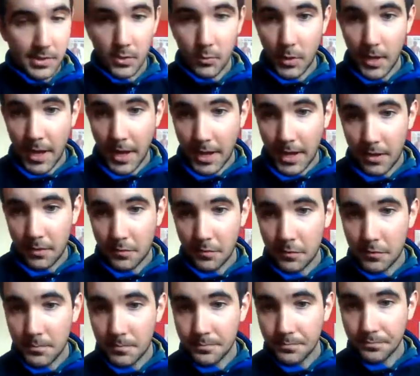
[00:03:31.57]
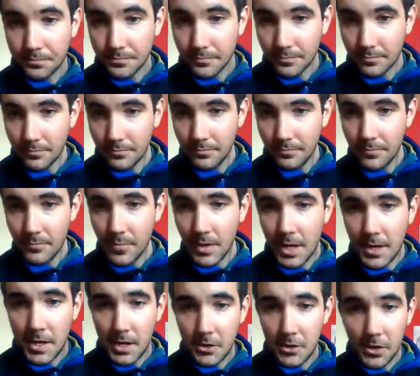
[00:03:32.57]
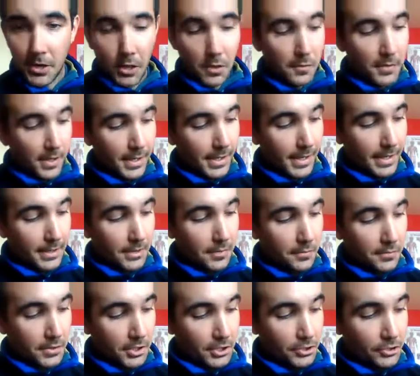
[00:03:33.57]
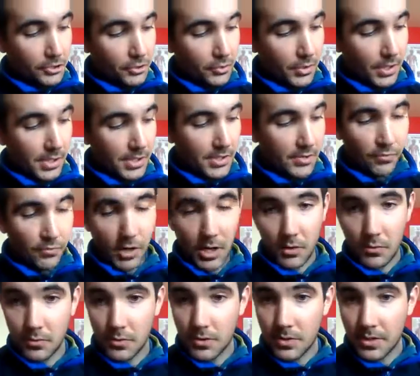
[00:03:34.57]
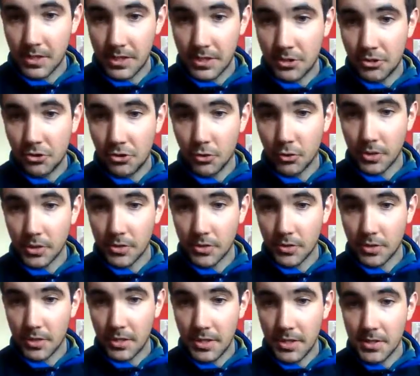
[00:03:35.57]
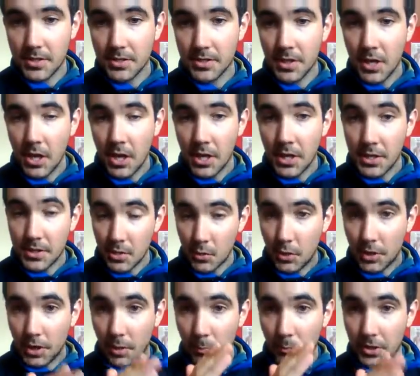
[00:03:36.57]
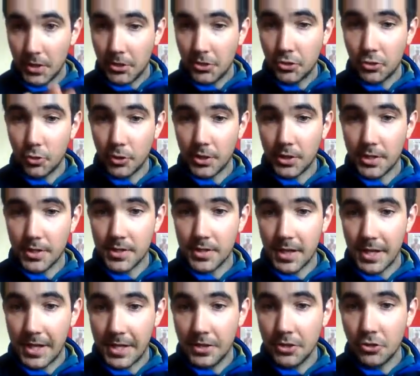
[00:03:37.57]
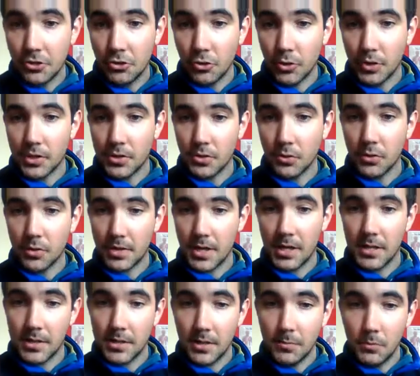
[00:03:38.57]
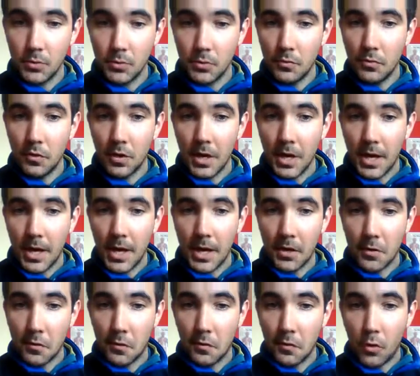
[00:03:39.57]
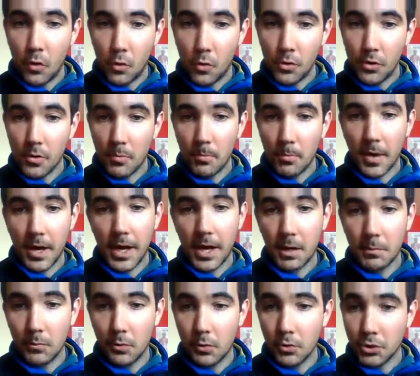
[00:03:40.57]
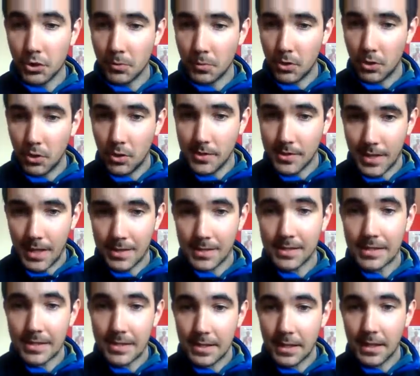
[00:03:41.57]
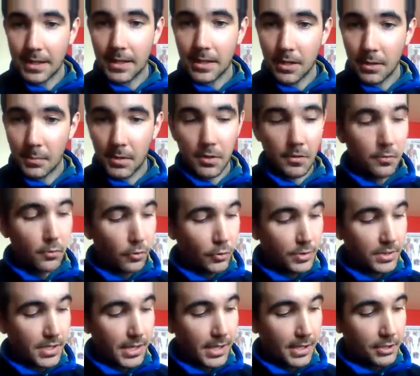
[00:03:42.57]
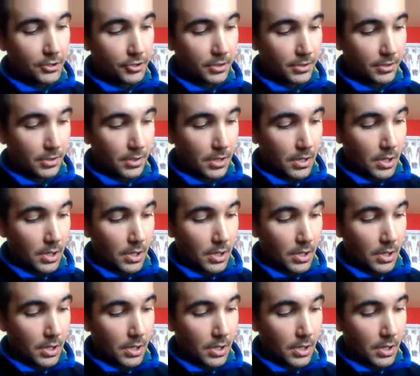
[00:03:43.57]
we have an area of connective tissue that surrounds each joint. So the knee is quite a big joint. It's a hinge joint, so it tends to move in a forward and back motion, but also has a slight little bit of rotation.